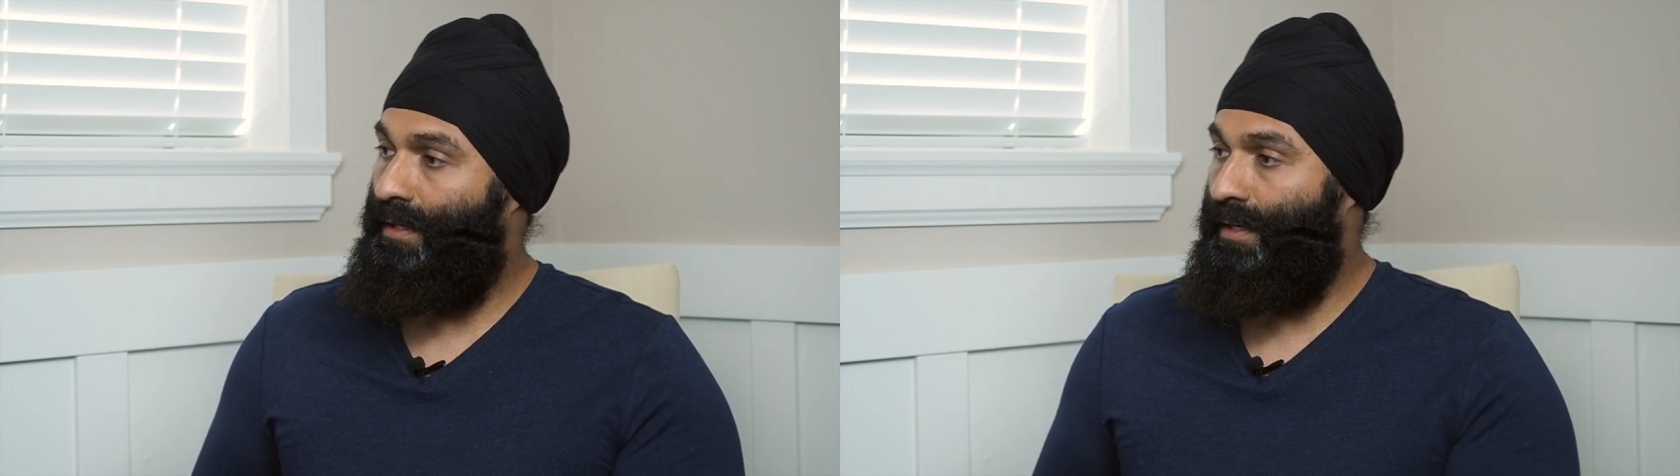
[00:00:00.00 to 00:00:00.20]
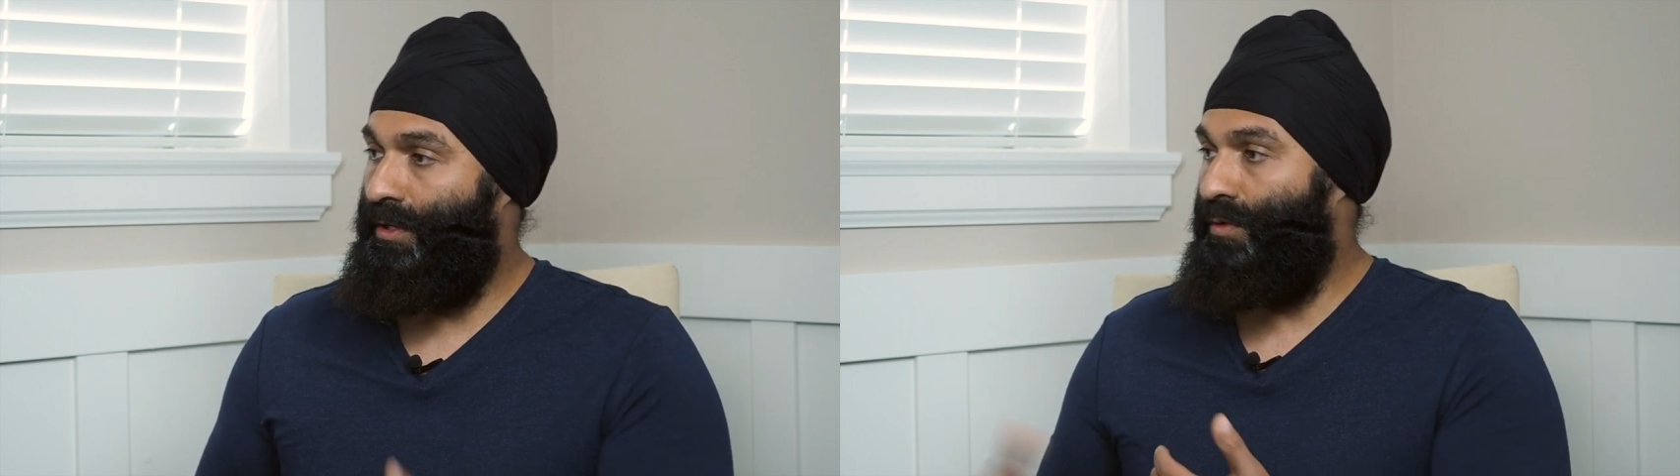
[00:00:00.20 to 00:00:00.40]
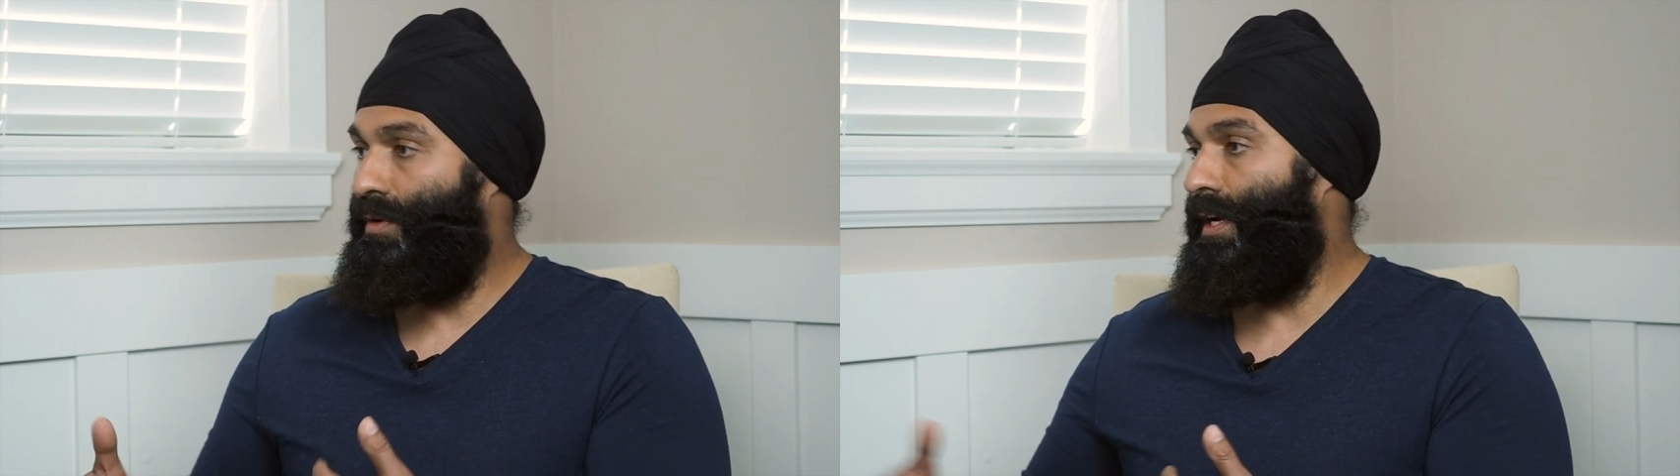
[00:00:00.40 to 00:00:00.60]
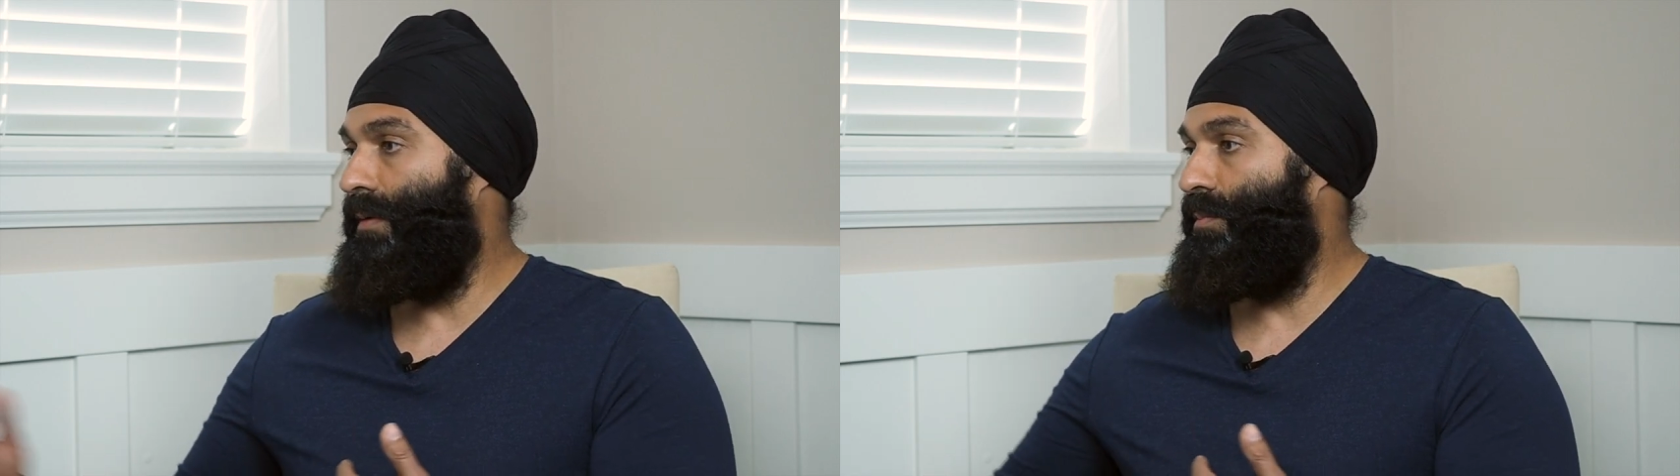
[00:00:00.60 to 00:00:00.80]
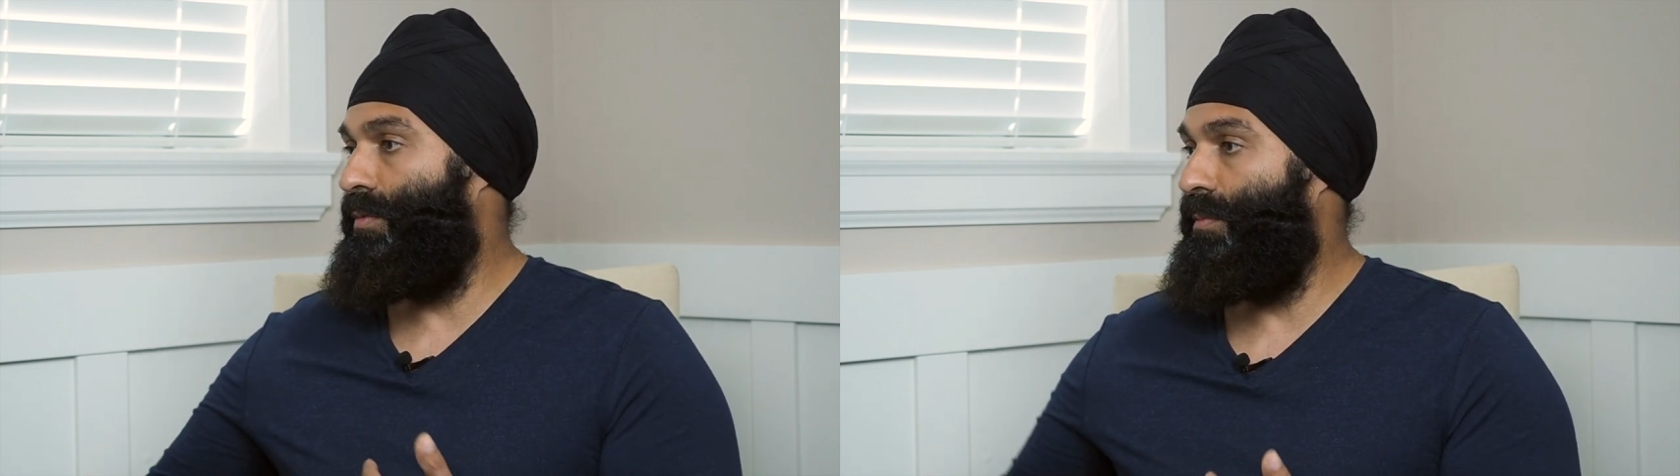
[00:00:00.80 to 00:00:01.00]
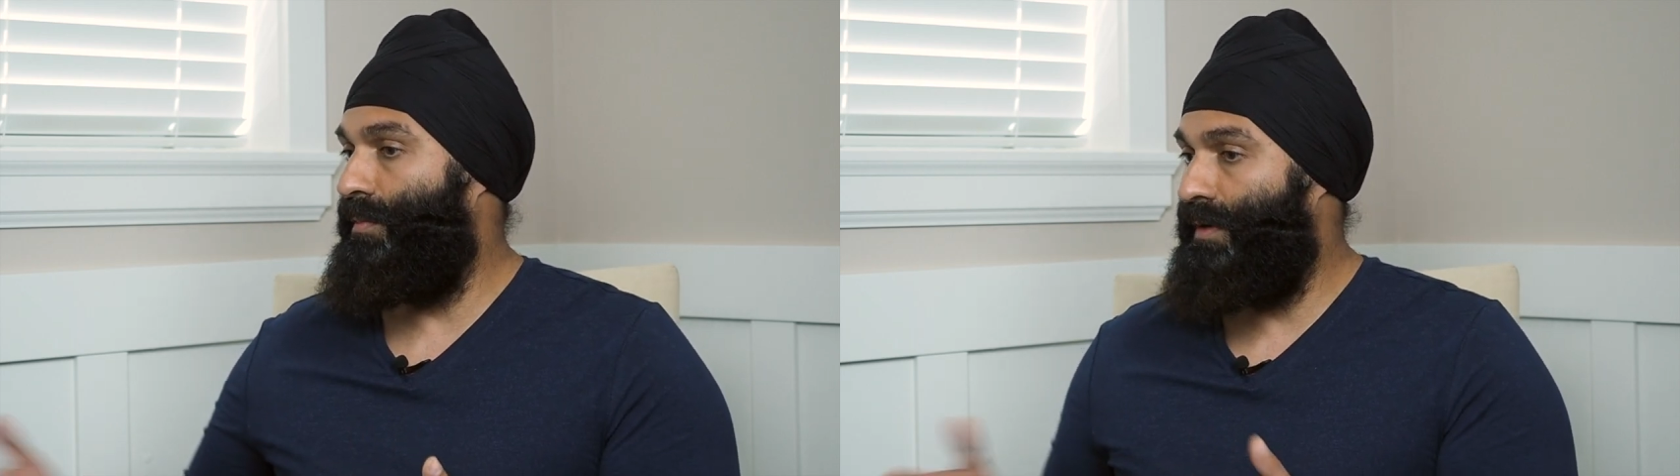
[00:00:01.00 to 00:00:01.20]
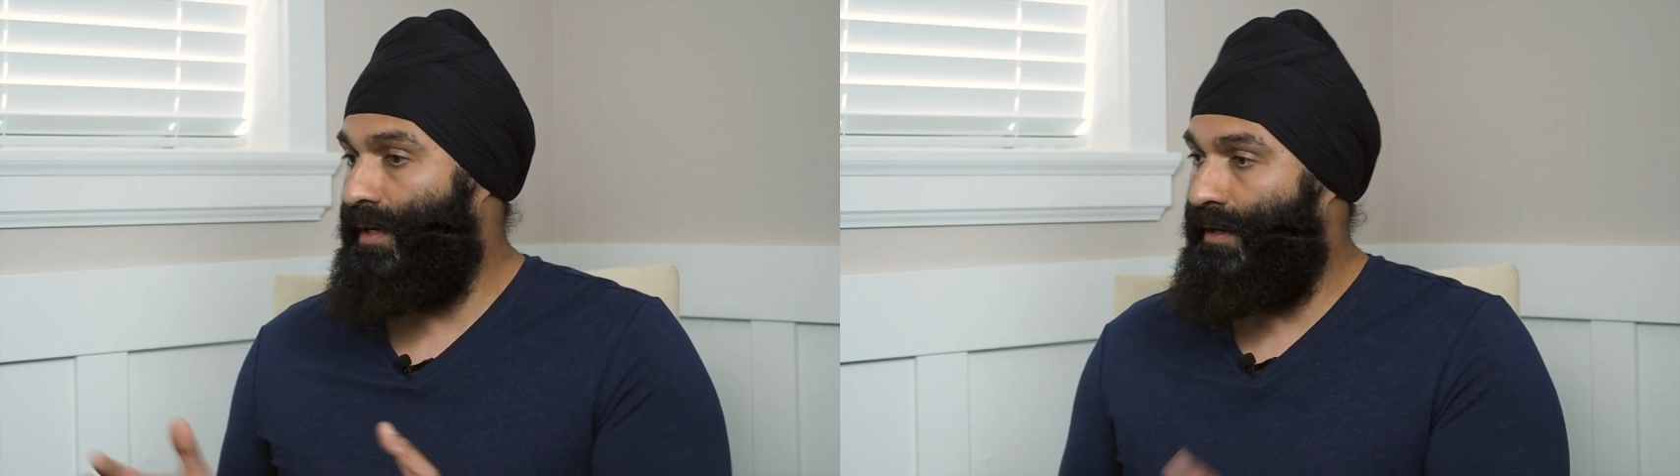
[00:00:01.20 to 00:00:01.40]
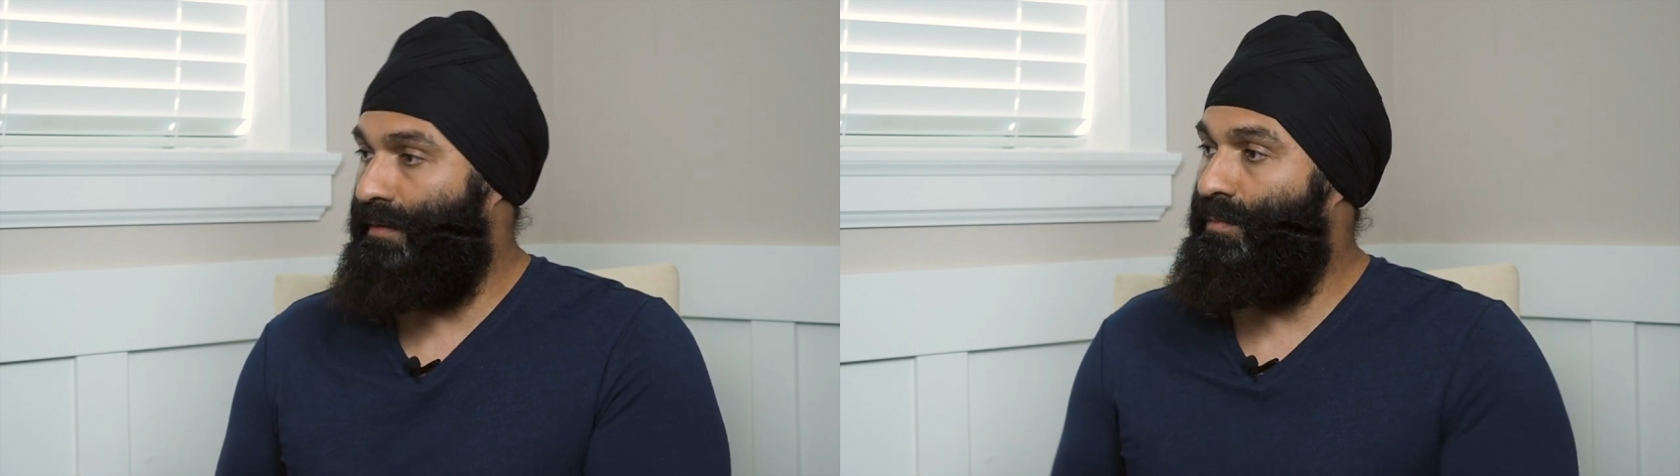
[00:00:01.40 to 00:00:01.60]
you can
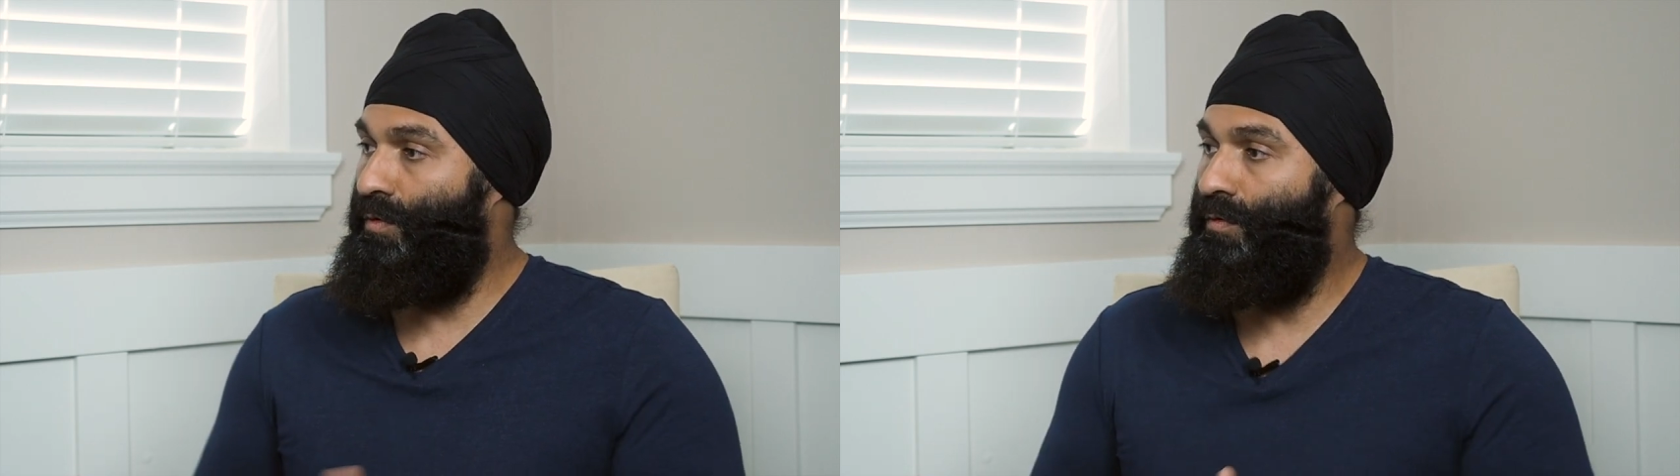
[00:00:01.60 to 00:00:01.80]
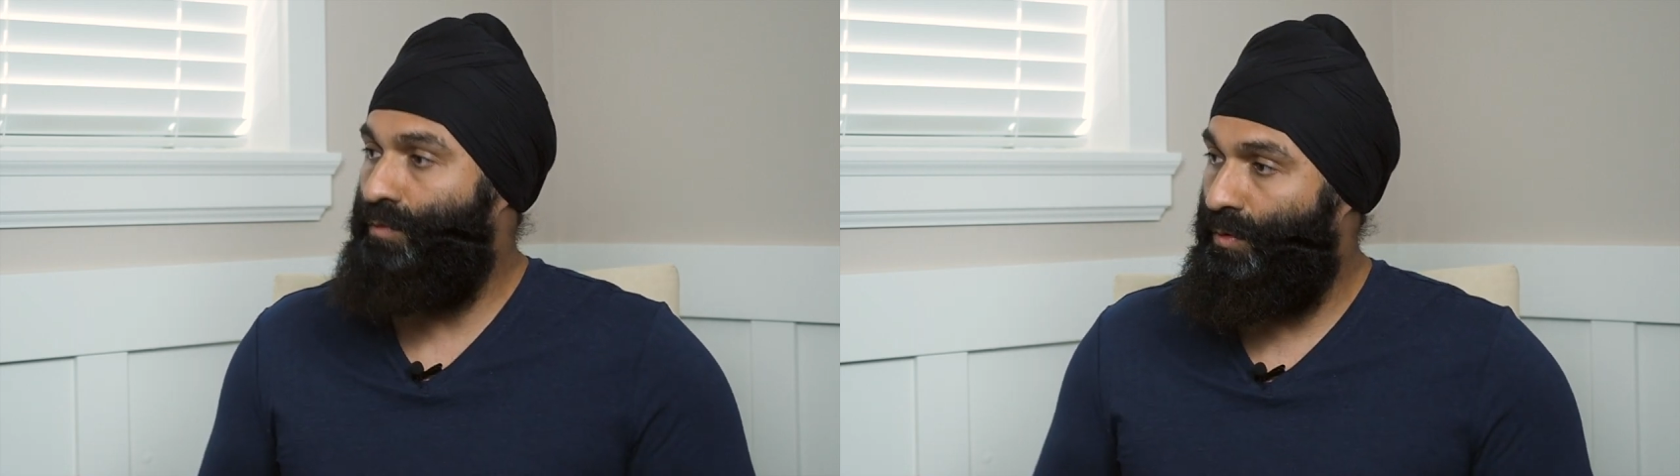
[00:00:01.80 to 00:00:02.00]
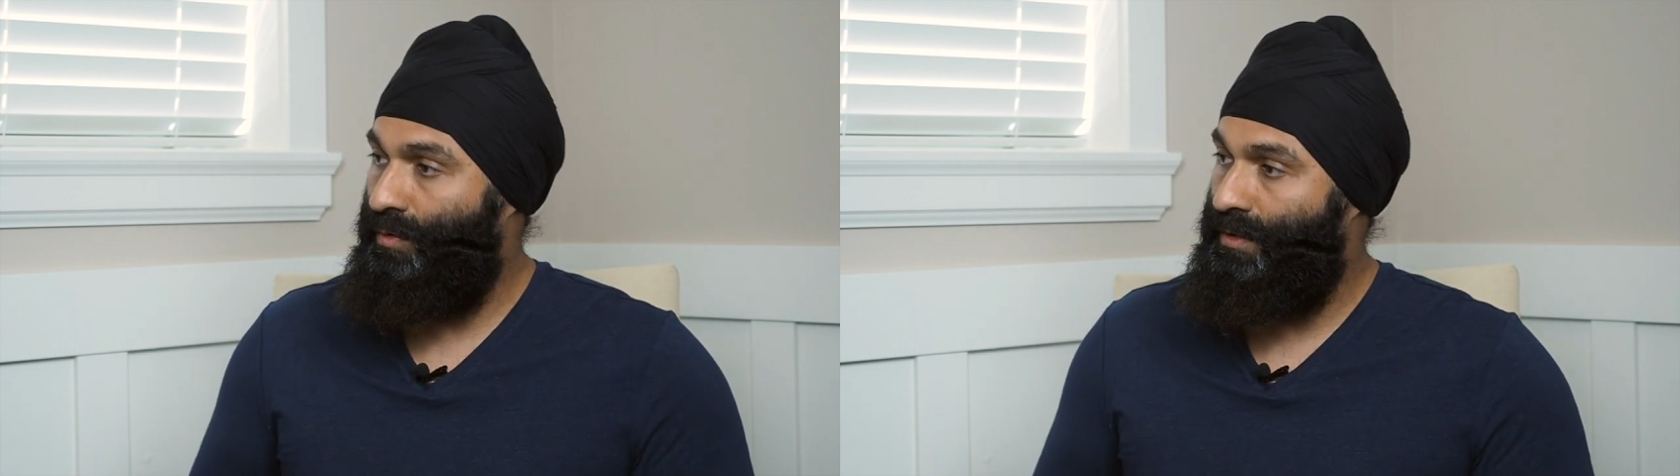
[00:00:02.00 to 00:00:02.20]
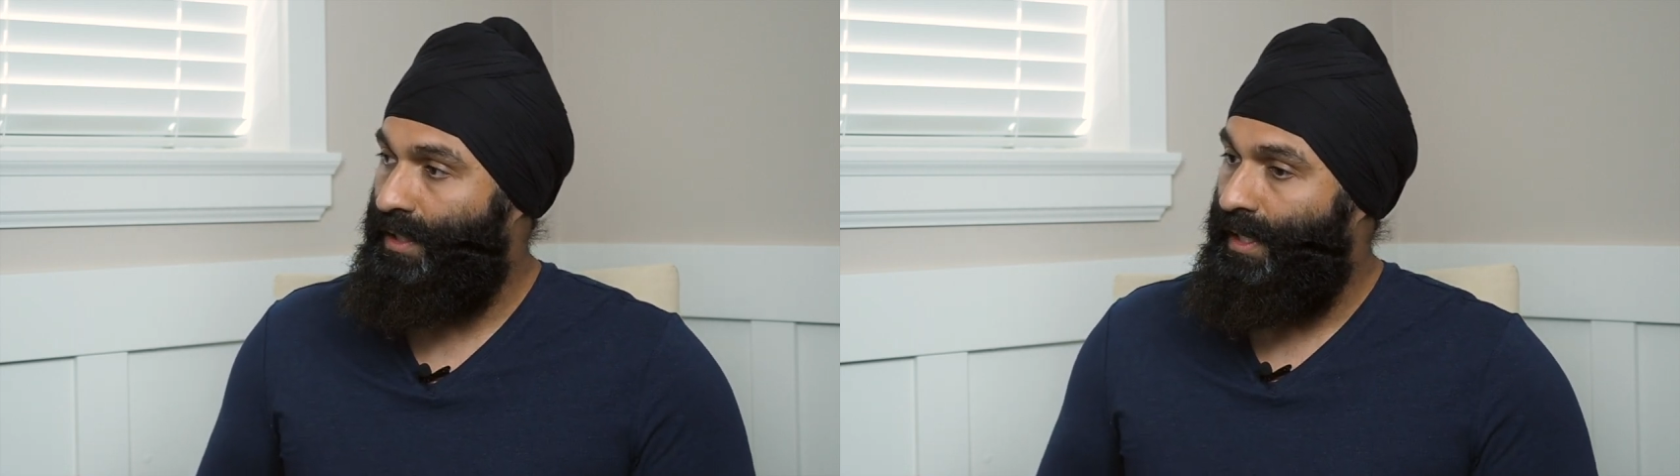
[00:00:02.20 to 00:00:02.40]
remove those,